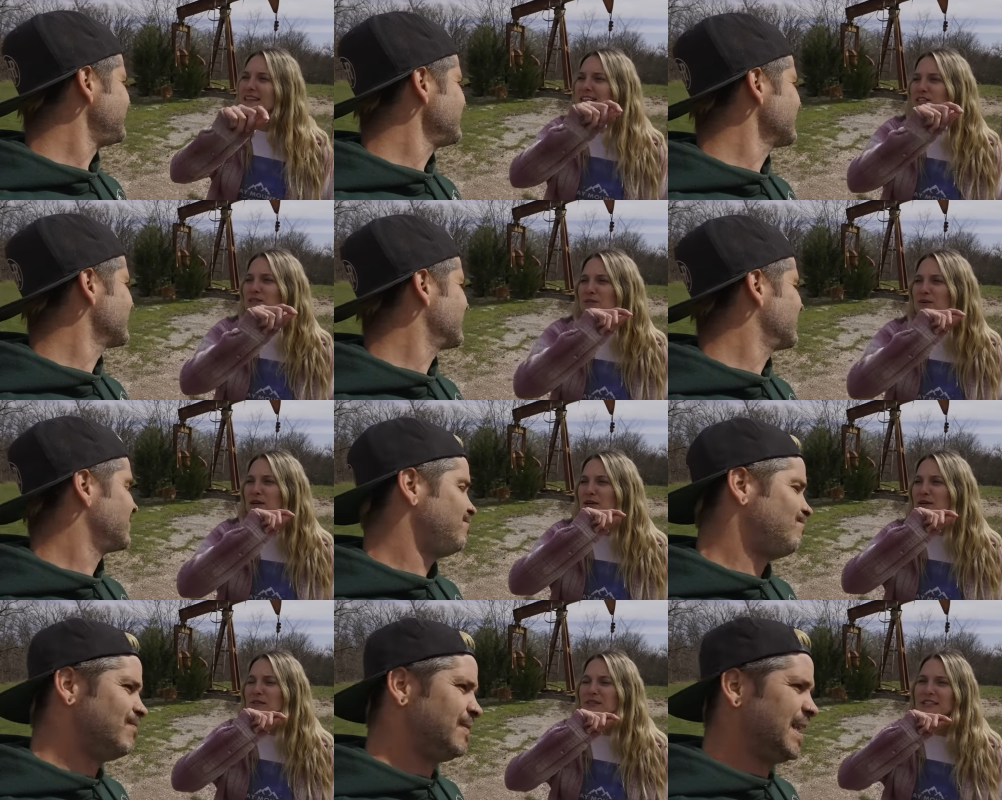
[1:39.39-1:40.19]
Speaker 1: this
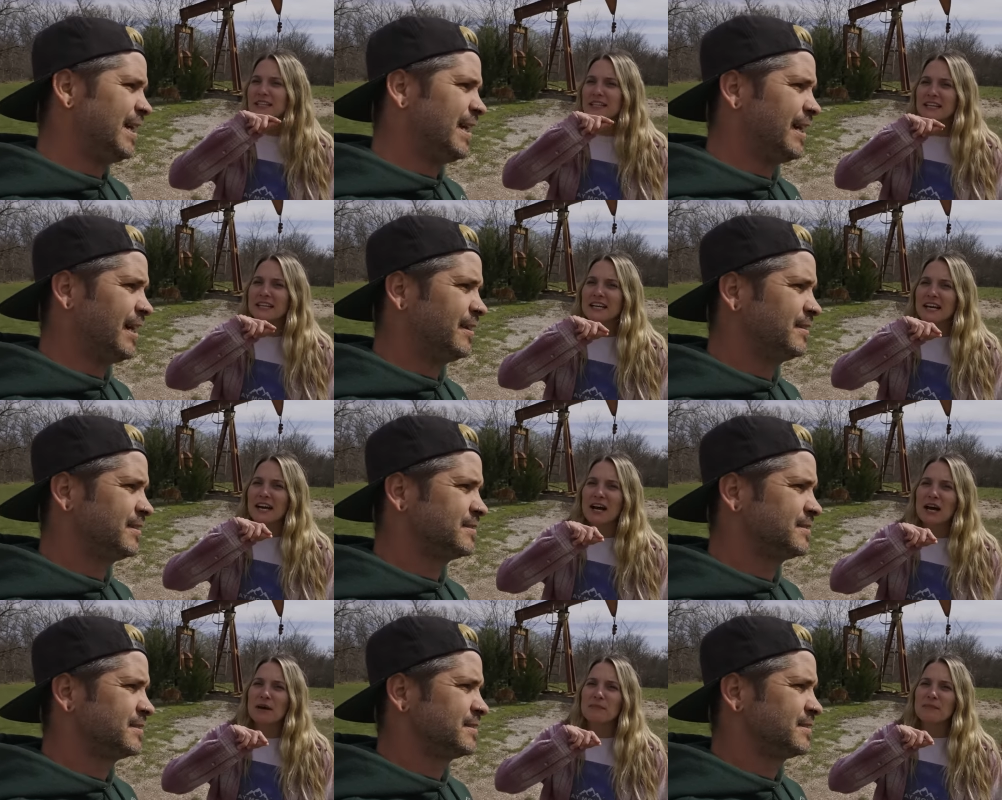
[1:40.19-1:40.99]
road. Yeah.
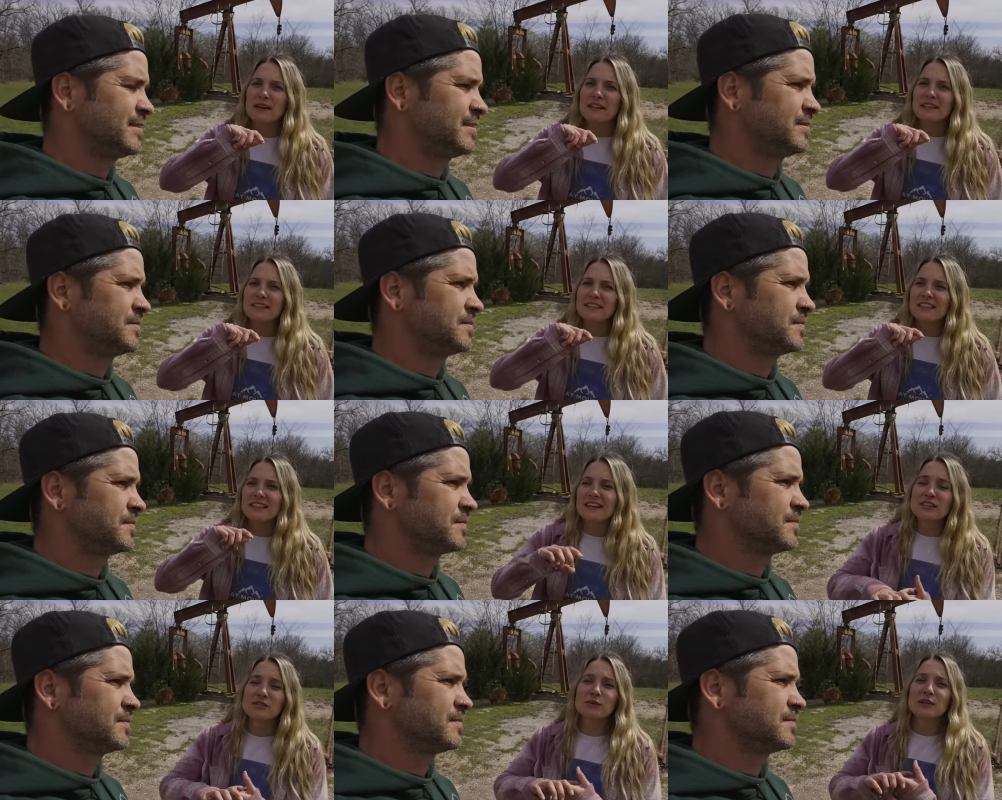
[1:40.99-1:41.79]
Uh, but the
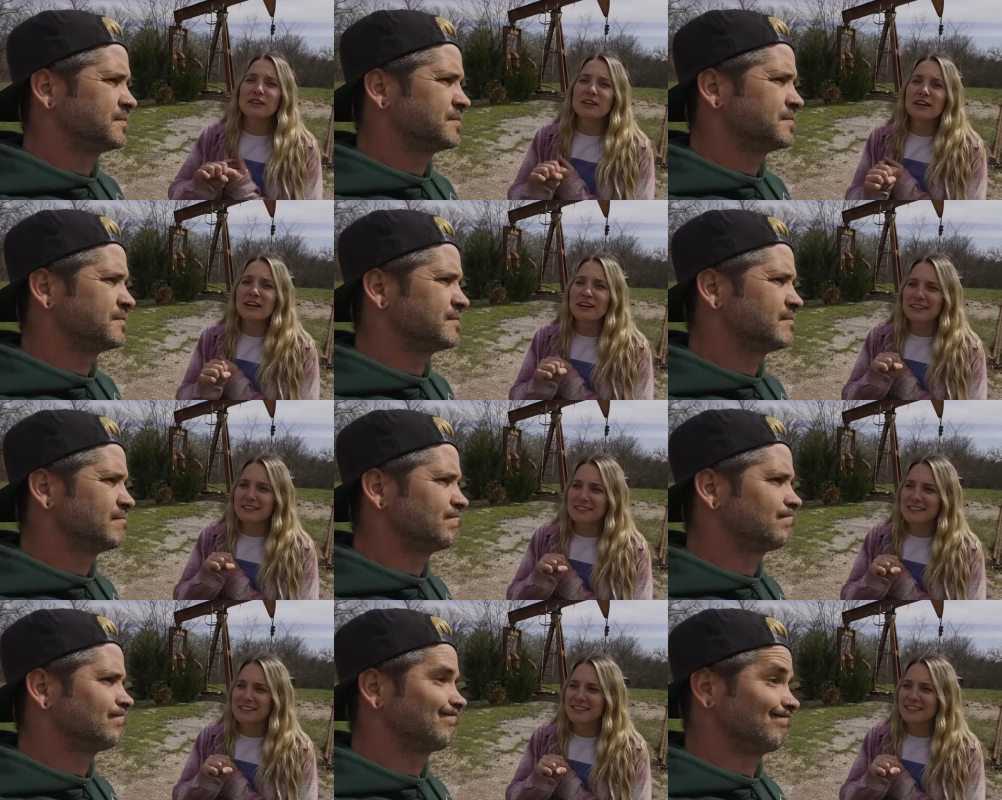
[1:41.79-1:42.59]
things we
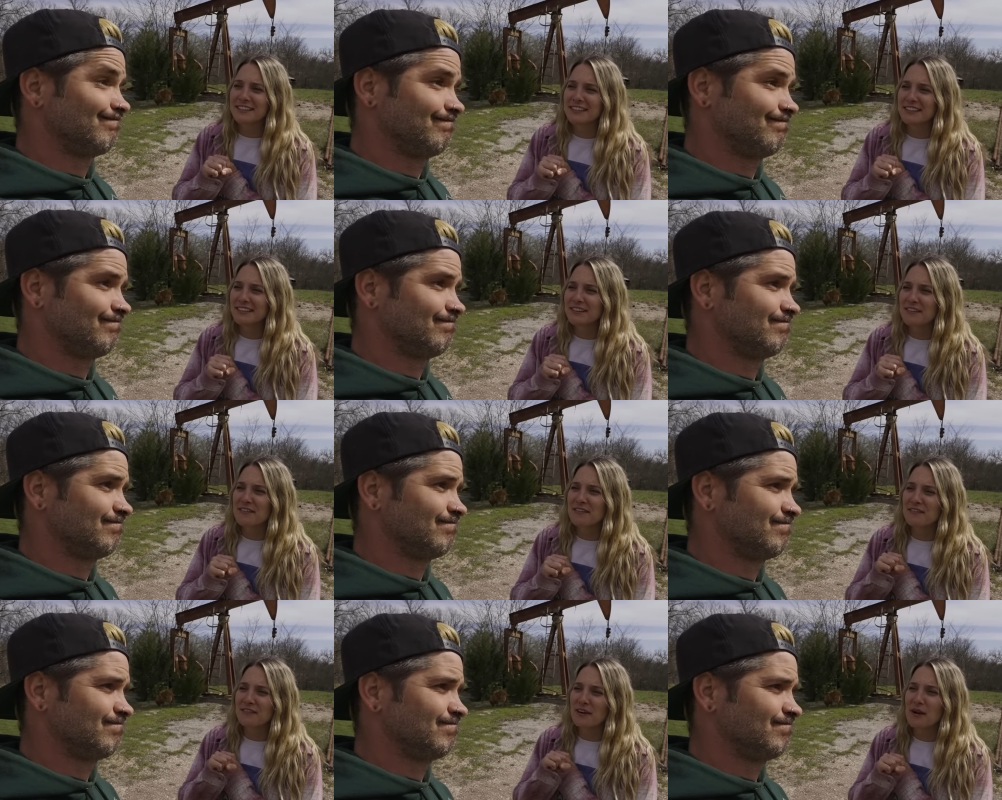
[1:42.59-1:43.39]
learned
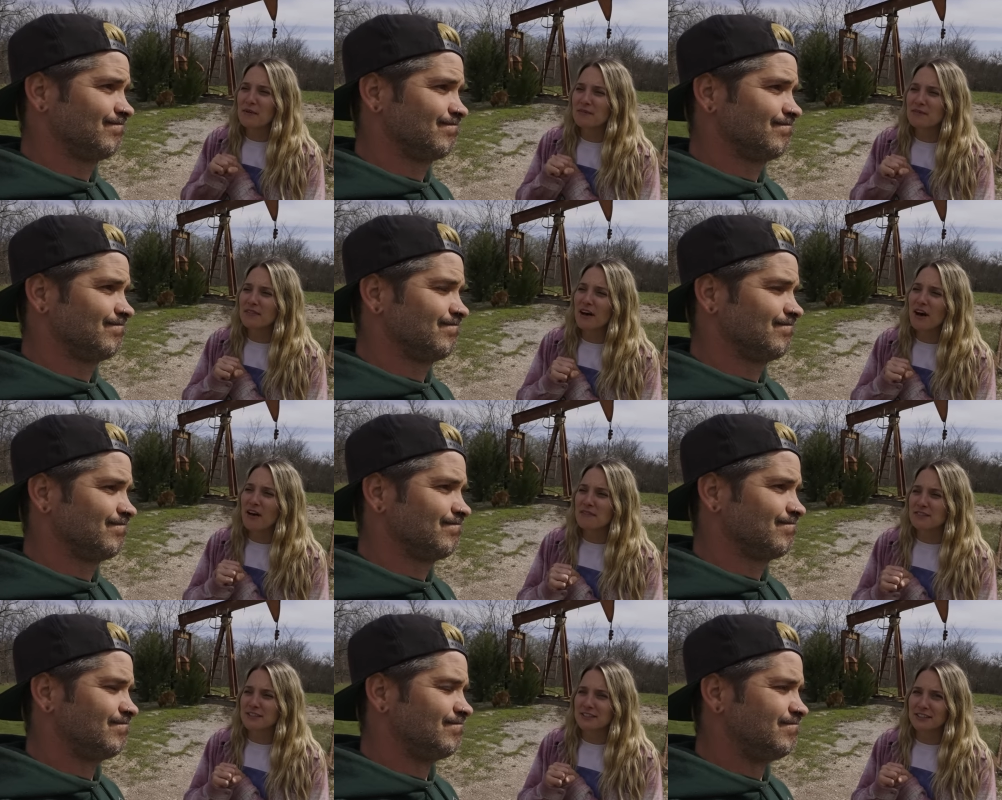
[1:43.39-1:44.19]
from the
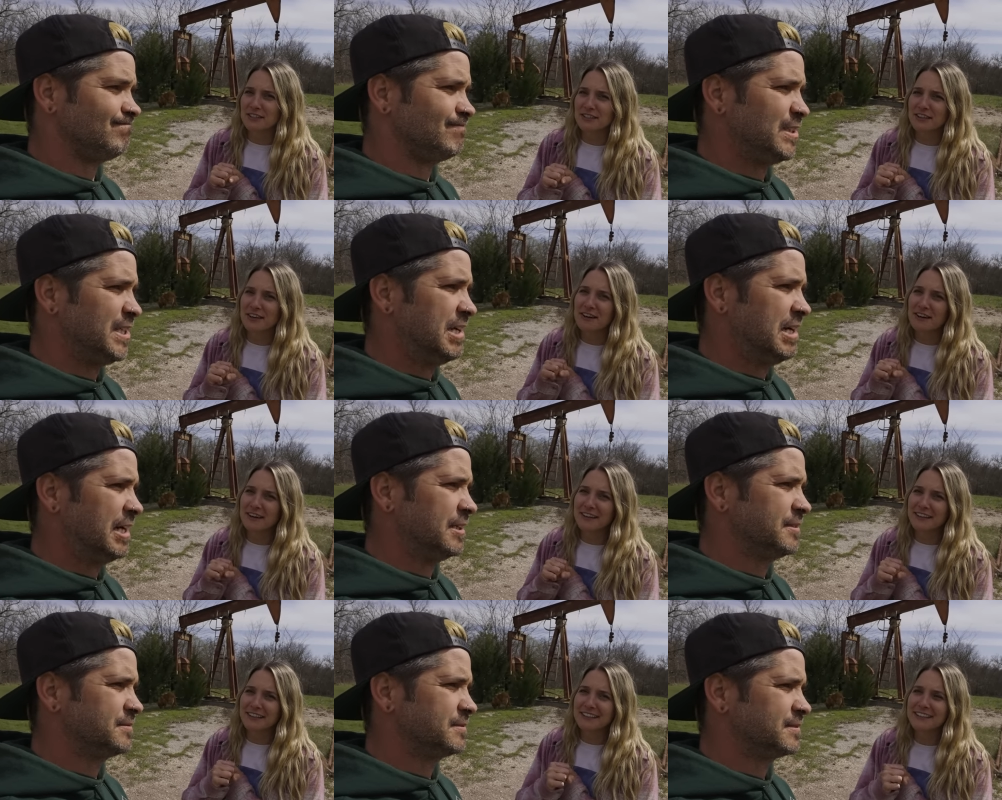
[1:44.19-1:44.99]
officer yeah.
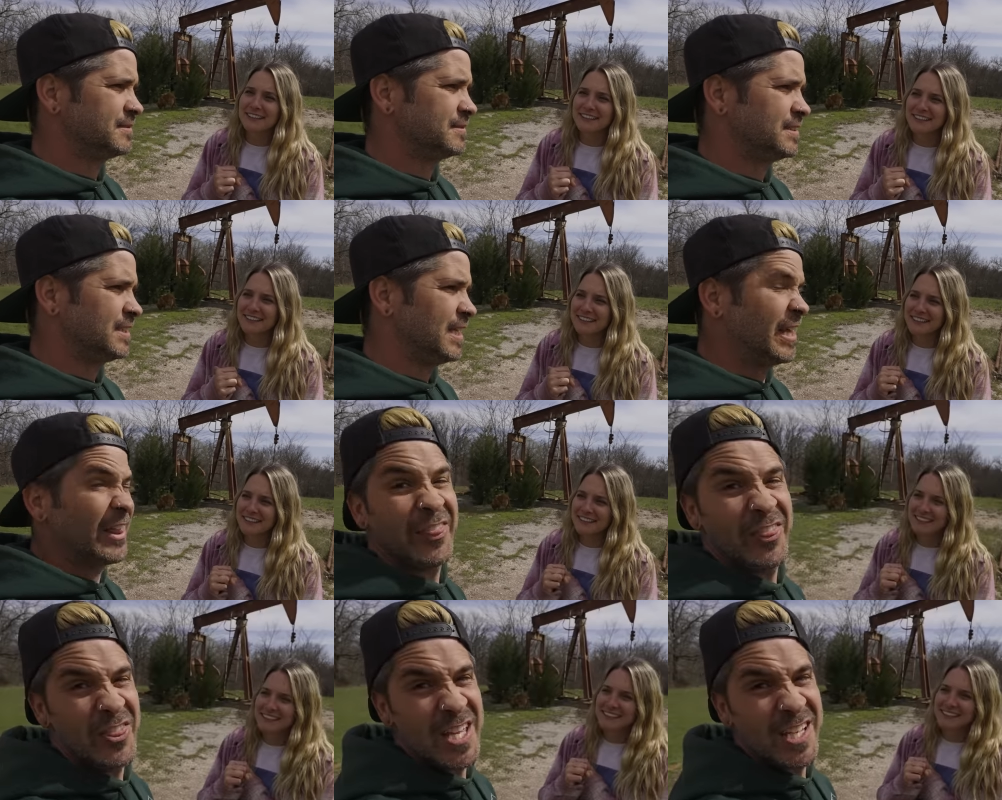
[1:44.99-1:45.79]
are
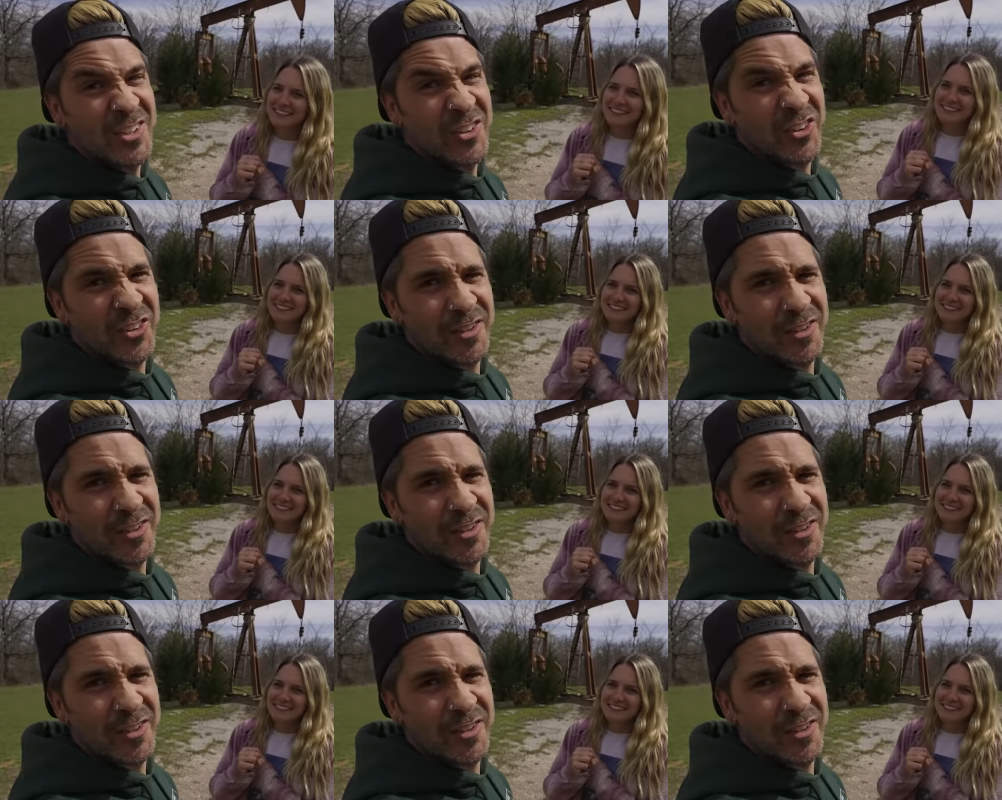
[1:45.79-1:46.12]
this.